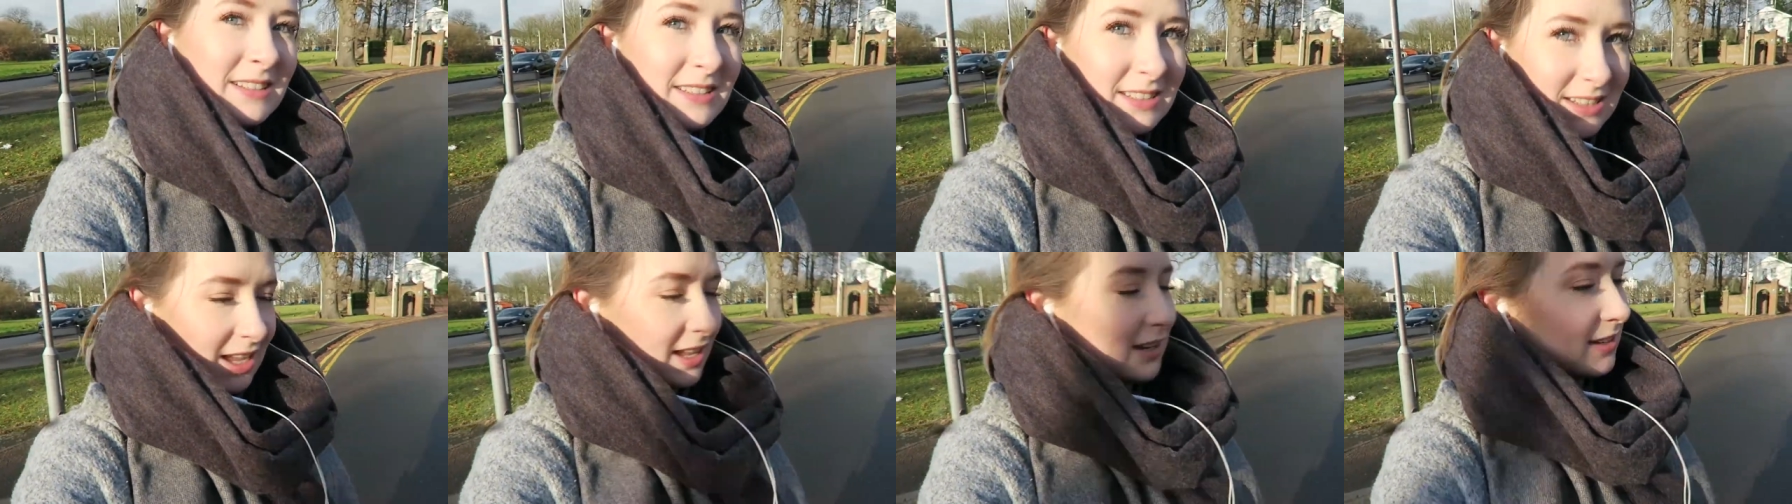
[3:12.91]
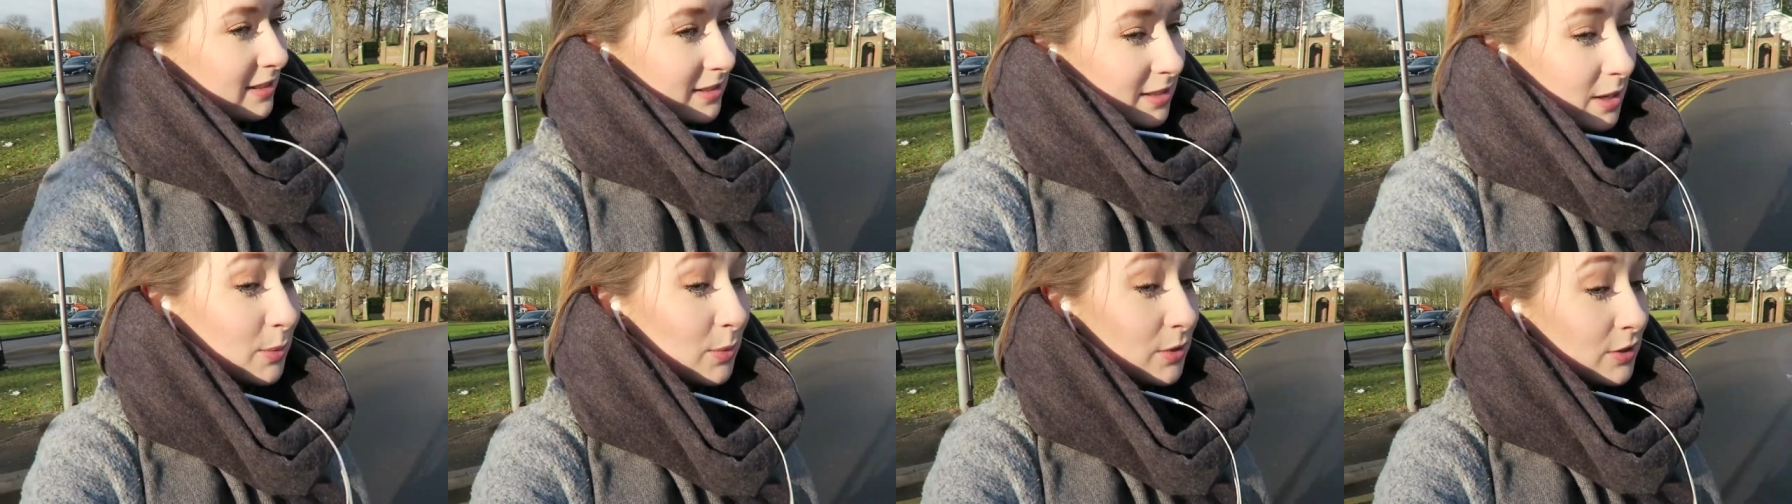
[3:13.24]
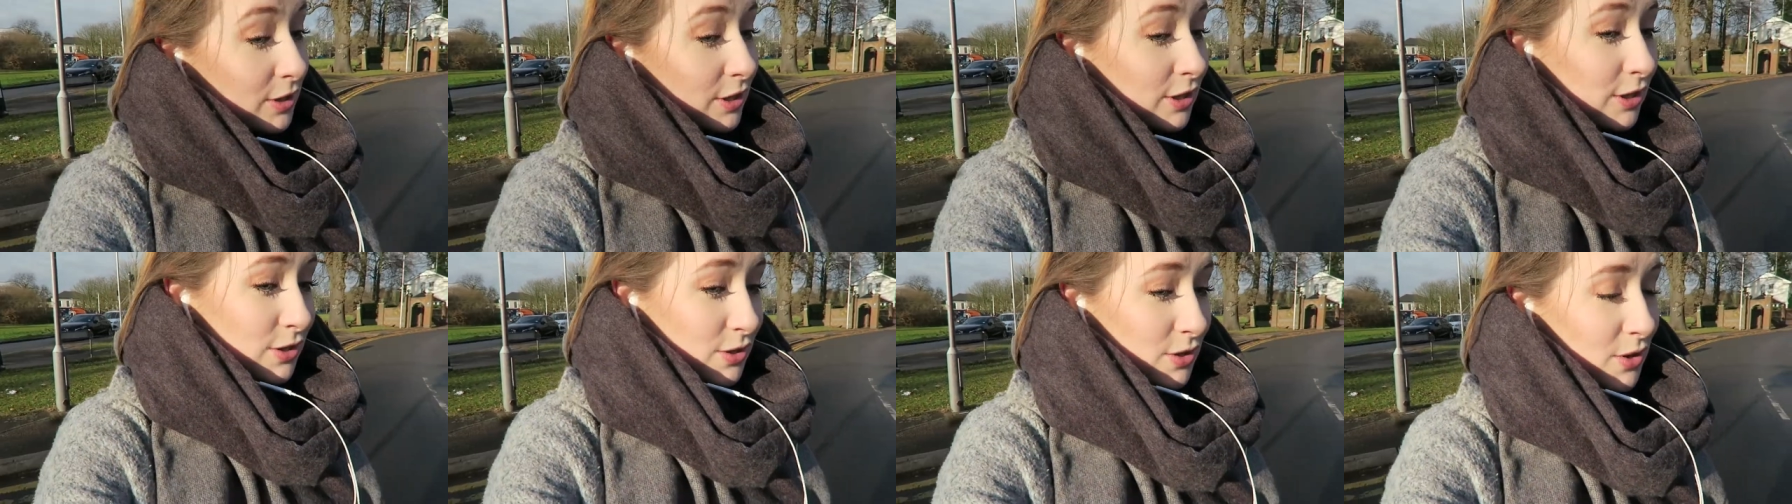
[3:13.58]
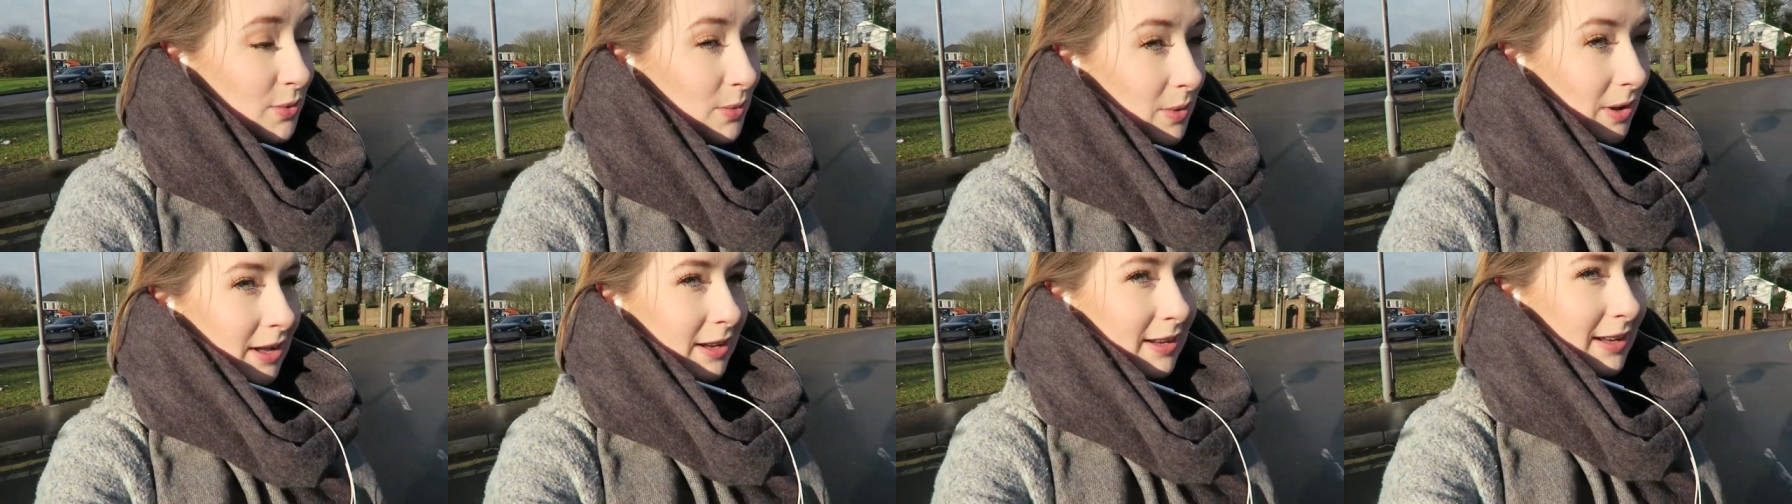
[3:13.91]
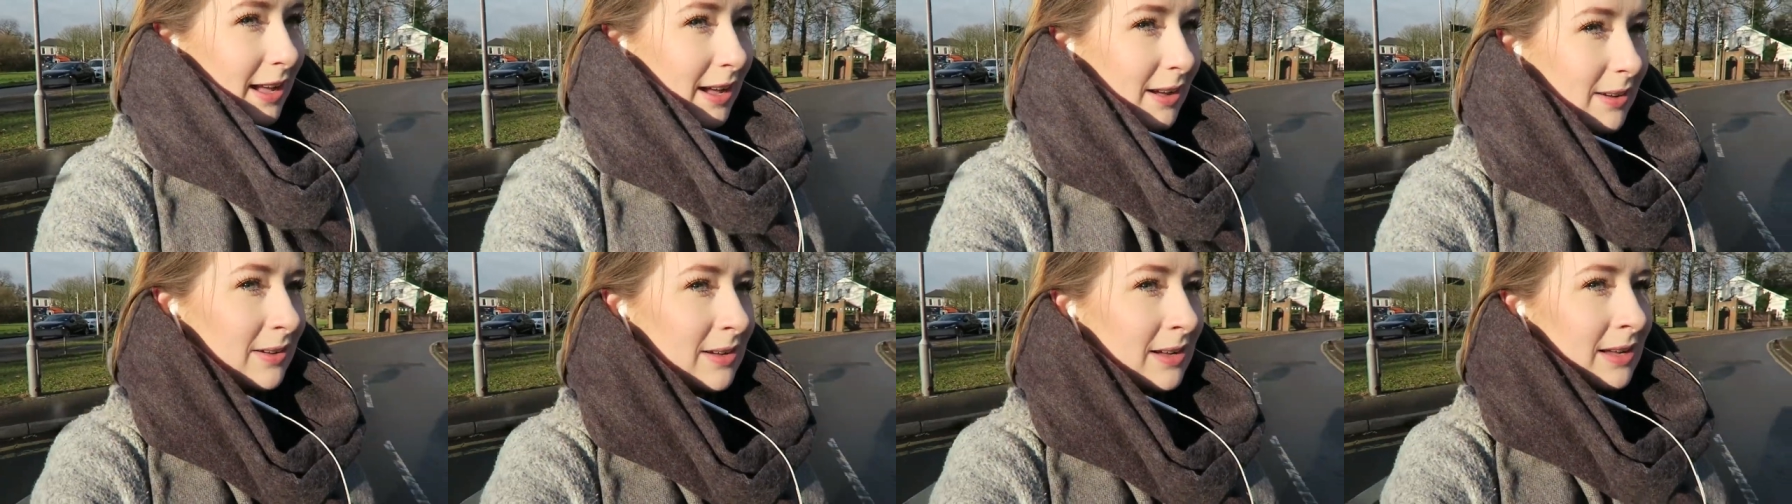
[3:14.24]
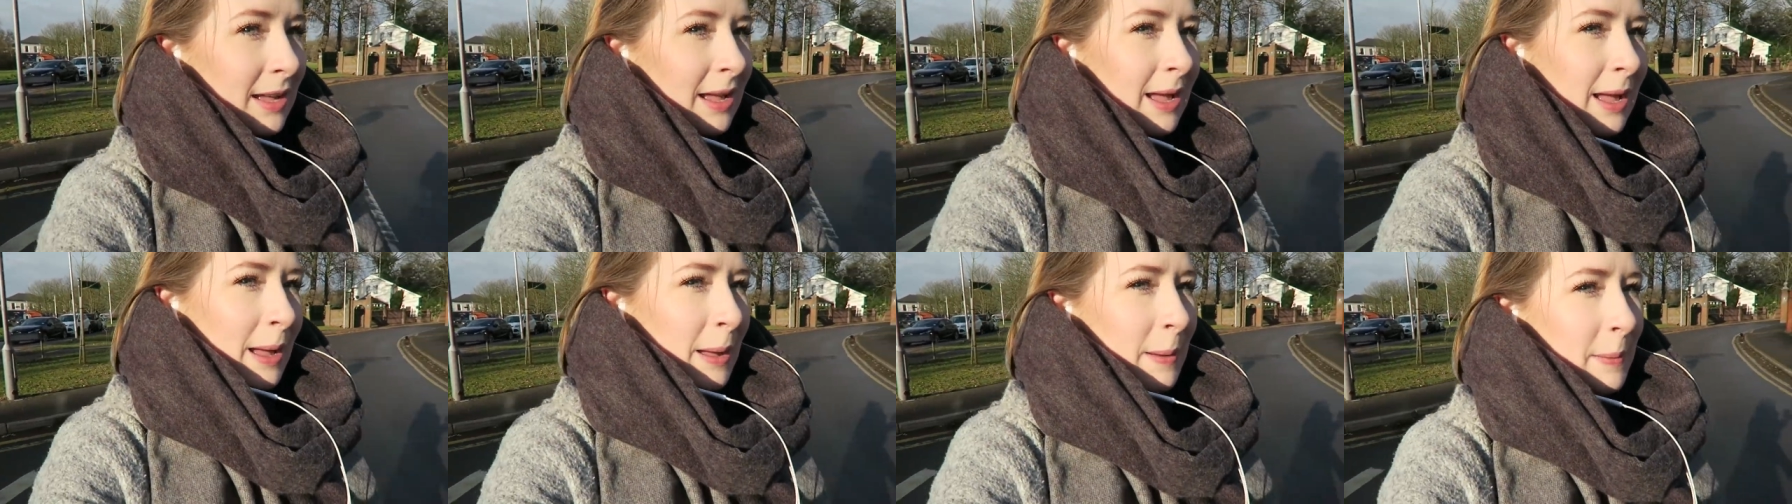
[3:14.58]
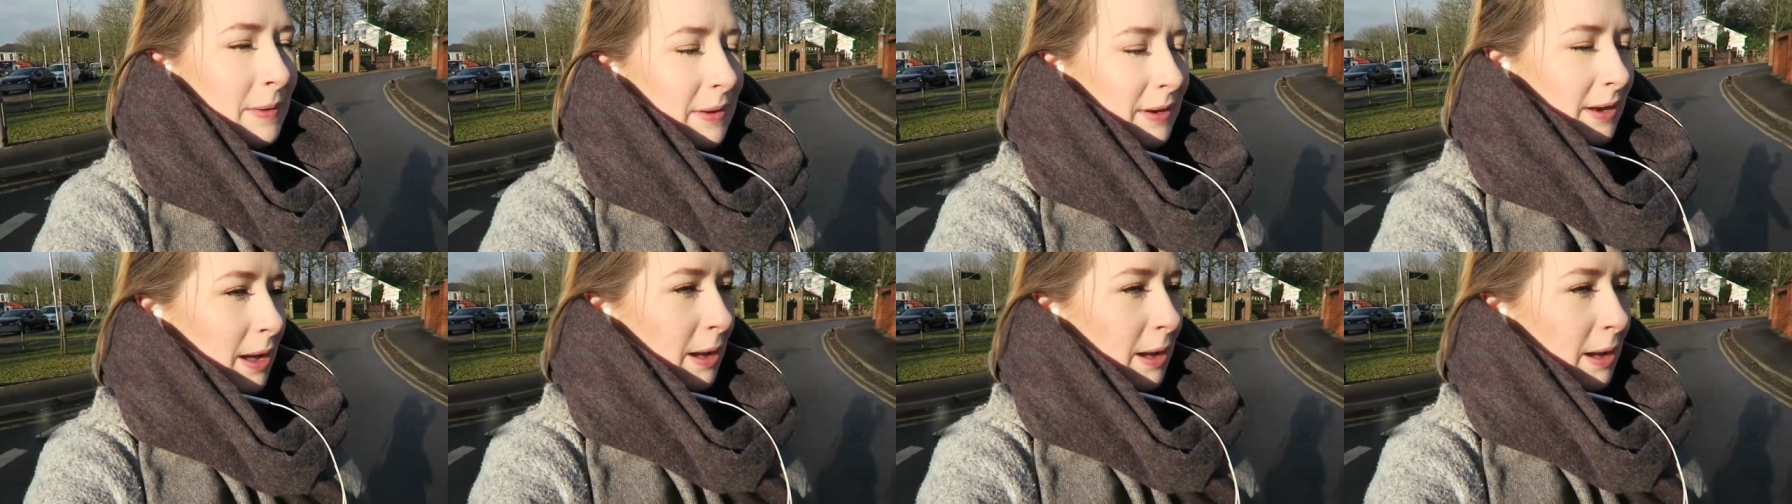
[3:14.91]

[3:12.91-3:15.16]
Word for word: Done. So I was going to do a workout, but